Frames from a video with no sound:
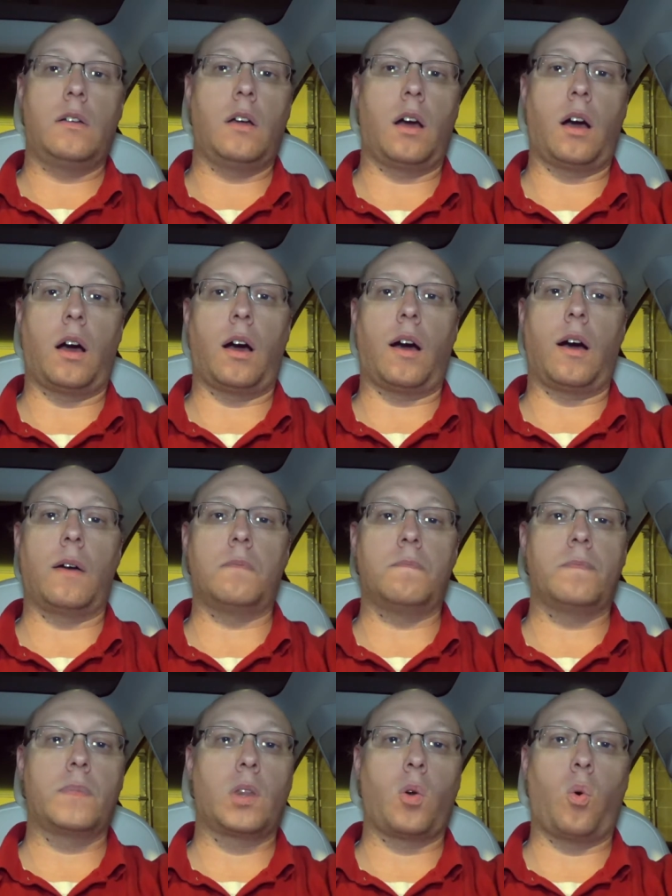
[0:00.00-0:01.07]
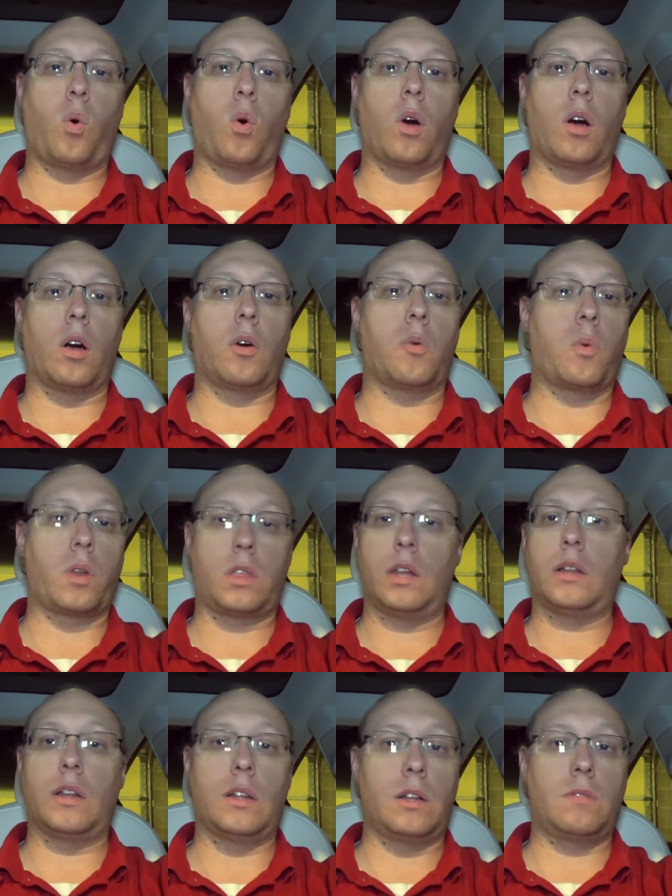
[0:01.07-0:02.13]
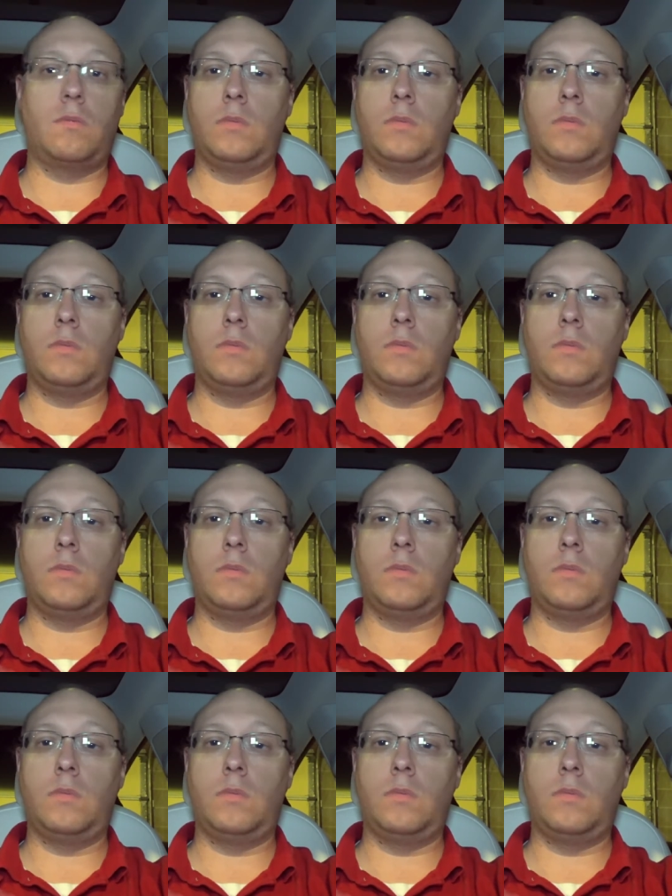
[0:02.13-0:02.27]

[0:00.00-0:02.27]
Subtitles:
or within the,